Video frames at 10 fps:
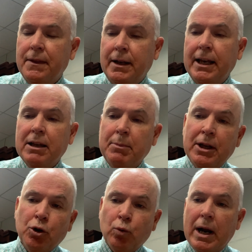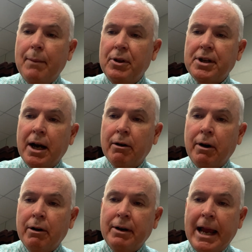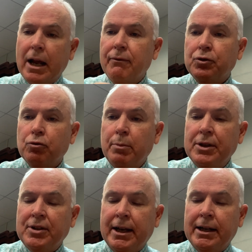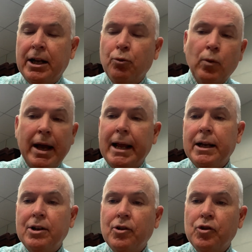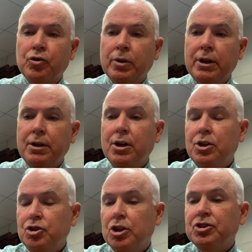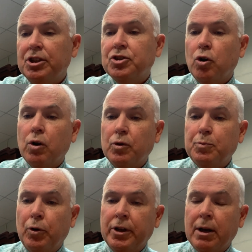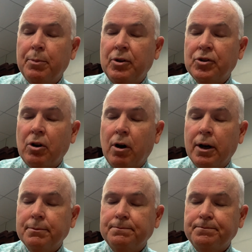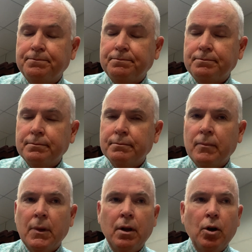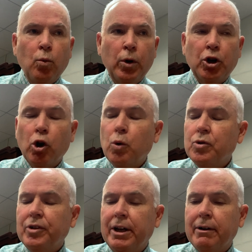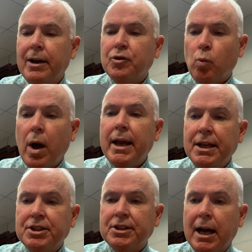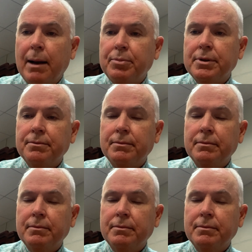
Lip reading: the naked man grabbed the tire iron out of his roommate's hand and ran out into the street, just as Kirk was pulling up in his car. When Kirk was later asked why he stopped